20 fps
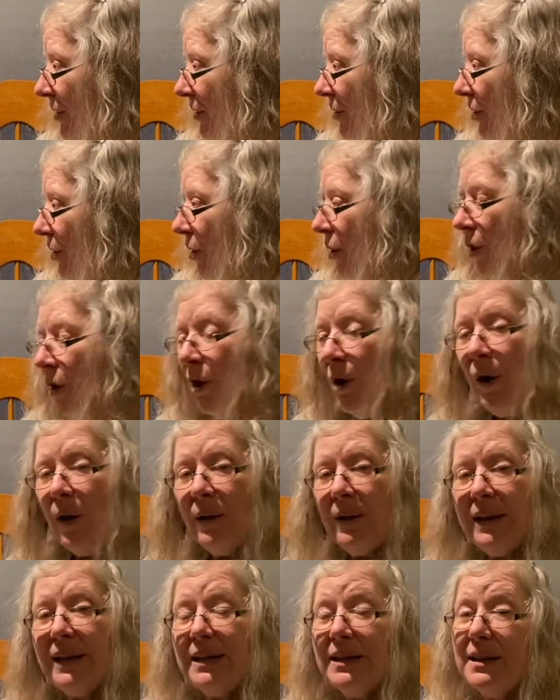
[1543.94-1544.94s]

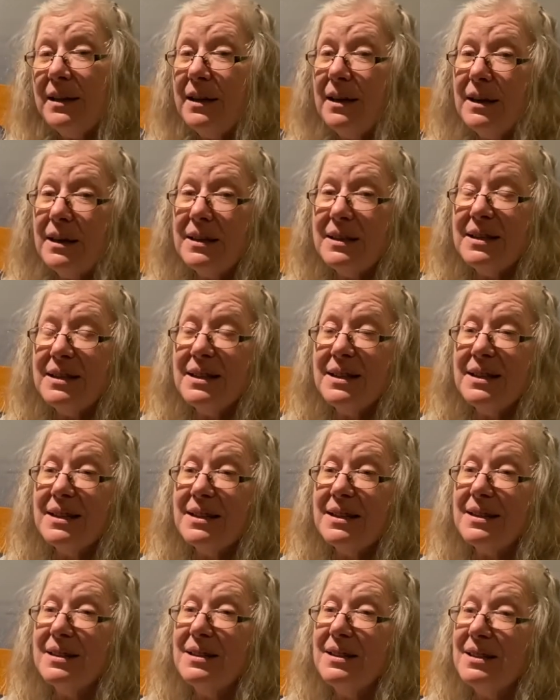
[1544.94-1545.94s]
All it does
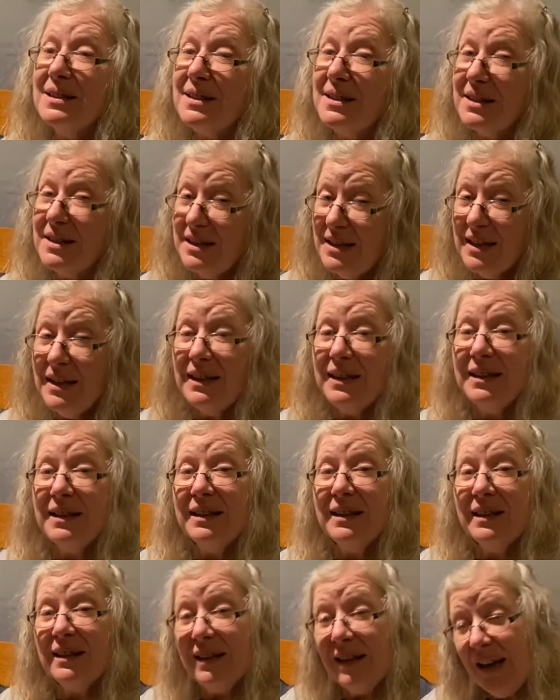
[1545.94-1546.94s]
is sit
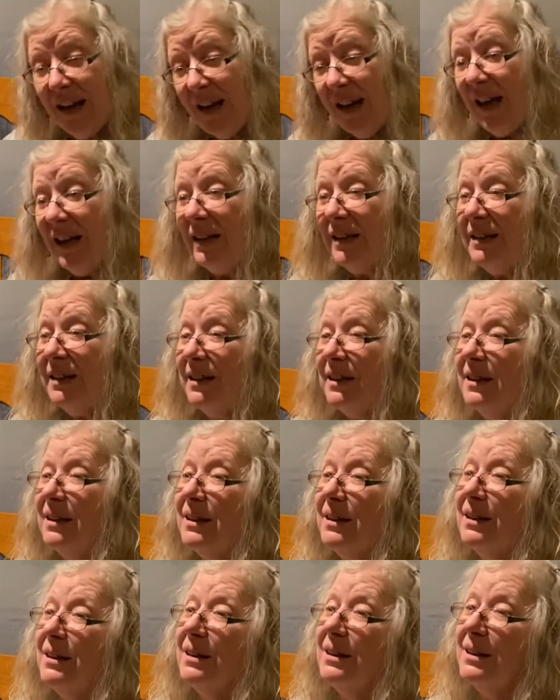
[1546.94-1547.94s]
and
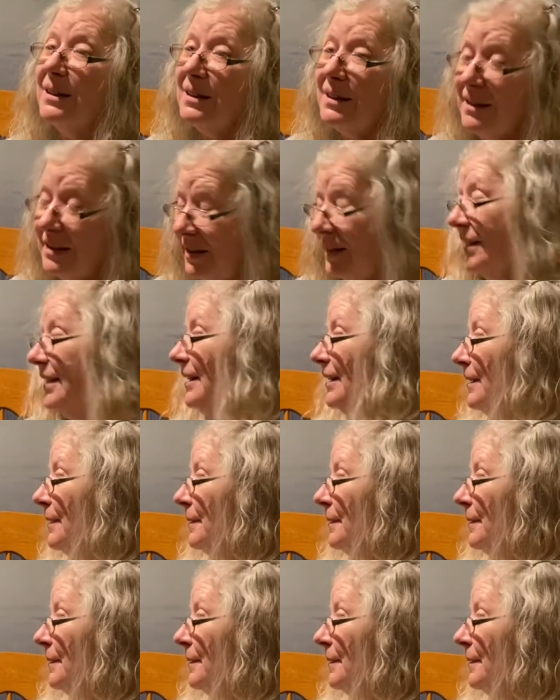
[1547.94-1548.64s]
sit.